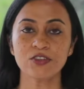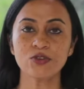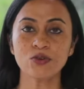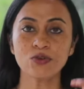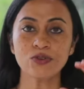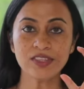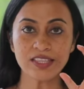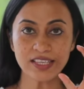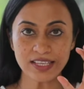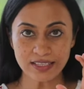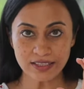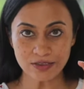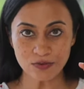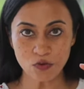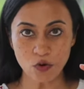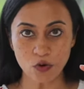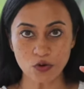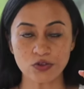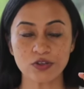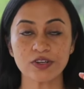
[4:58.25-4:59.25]
So this
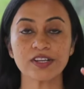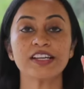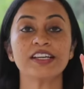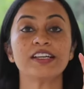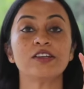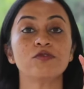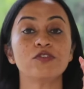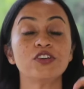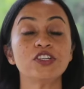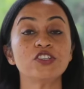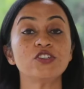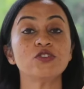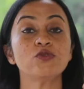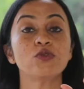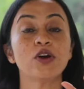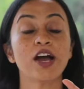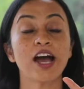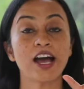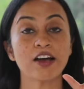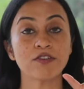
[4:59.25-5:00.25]
water in which
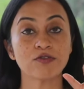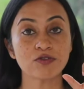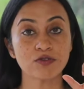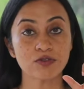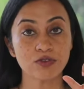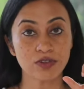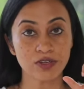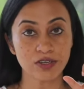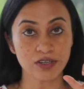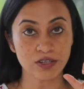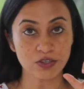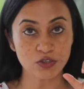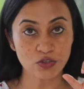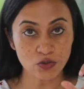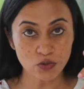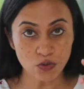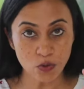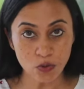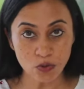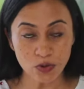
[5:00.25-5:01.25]
you have uh,
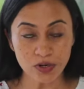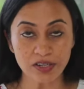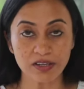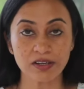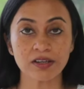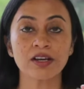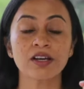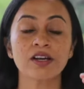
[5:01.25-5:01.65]
soaked